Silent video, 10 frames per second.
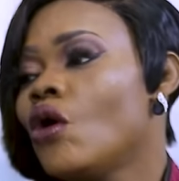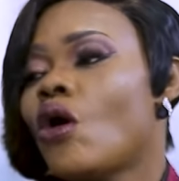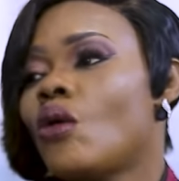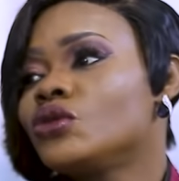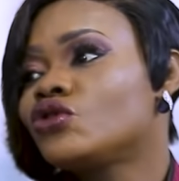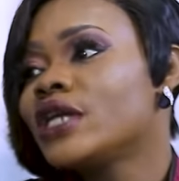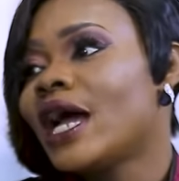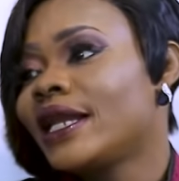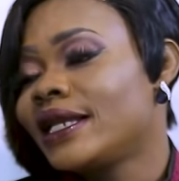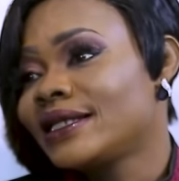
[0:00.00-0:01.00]
omu so ye
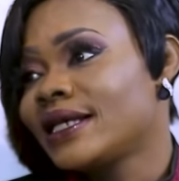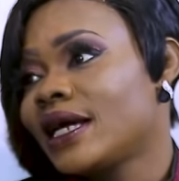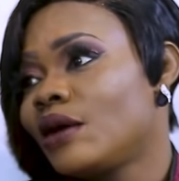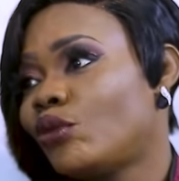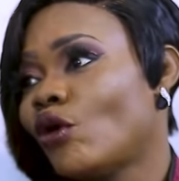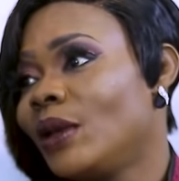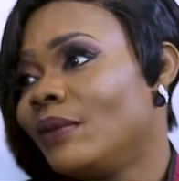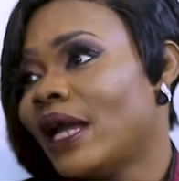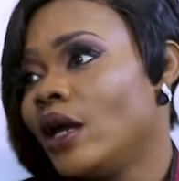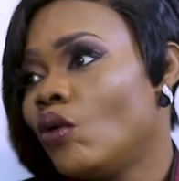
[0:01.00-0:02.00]
another second
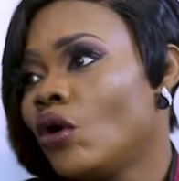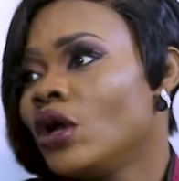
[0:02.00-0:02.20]
problem ayewo